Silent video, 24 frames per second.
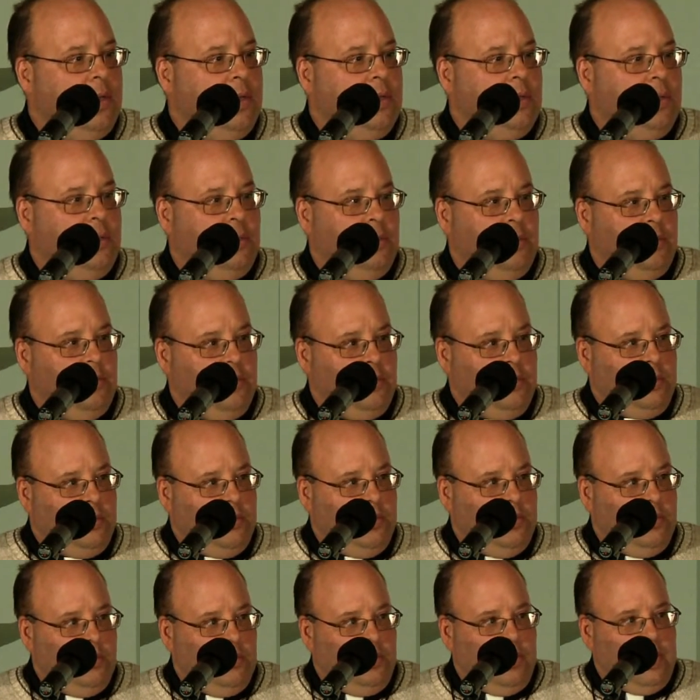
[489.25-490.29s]
to,
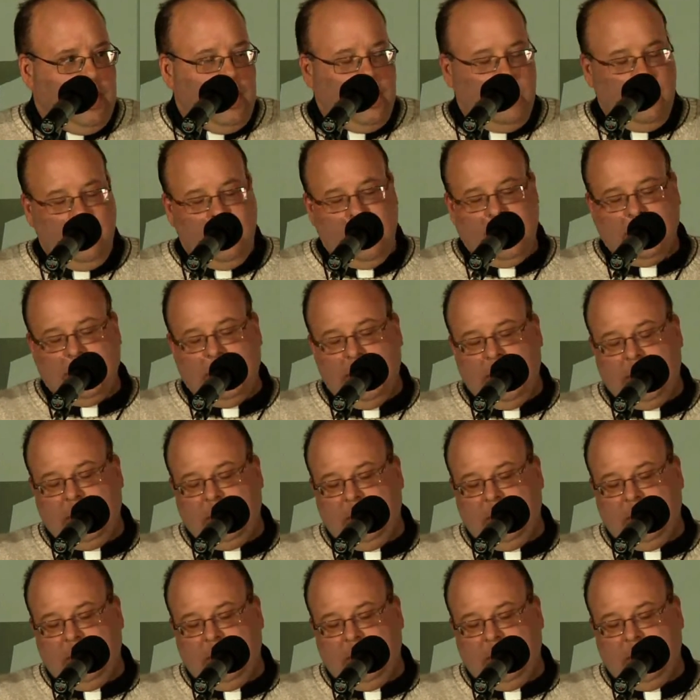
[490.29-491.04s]
to Net USA.